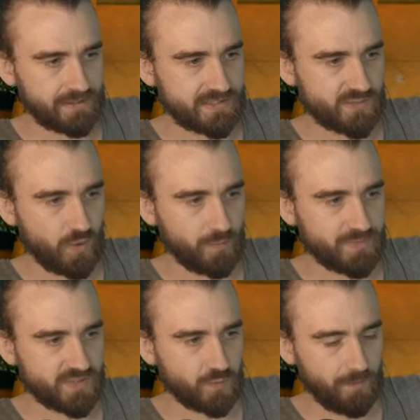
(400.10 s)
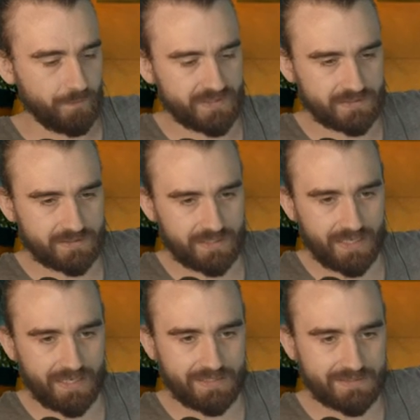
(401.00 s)
It's Swamp, Swamp,
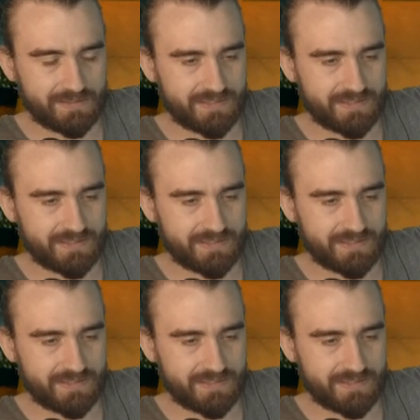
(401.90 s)
and